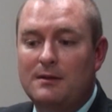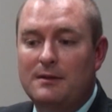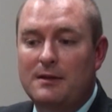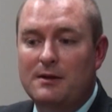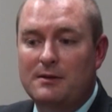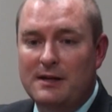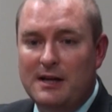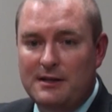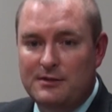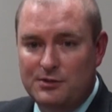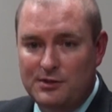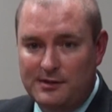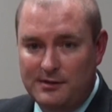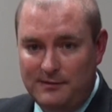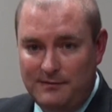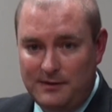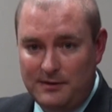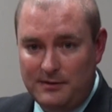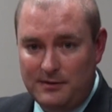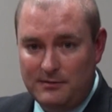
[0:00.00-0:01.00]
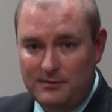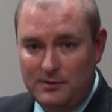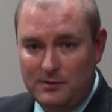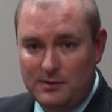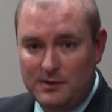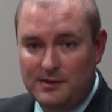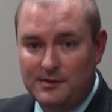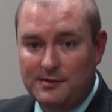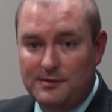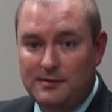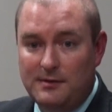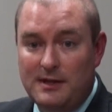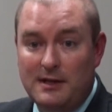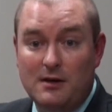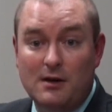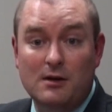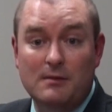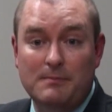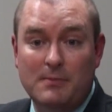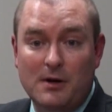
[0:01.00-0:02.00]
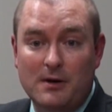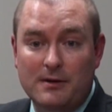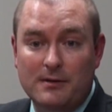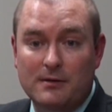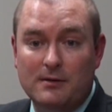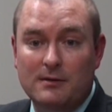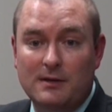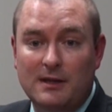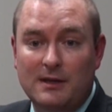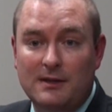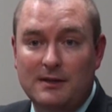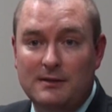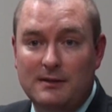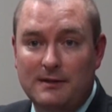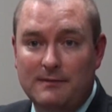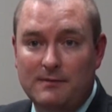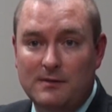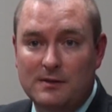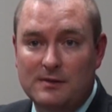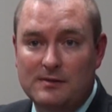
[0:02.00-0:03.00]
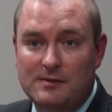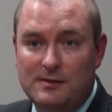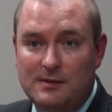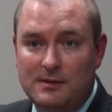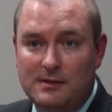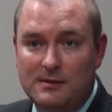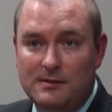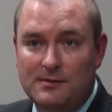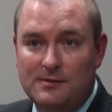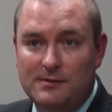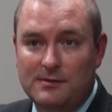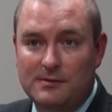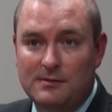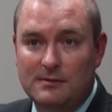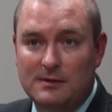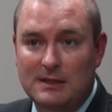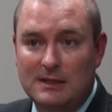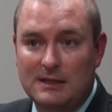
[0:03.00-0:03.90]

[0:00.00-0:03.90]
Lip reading: They're not just a vendor to us, they are a partner, and the difference is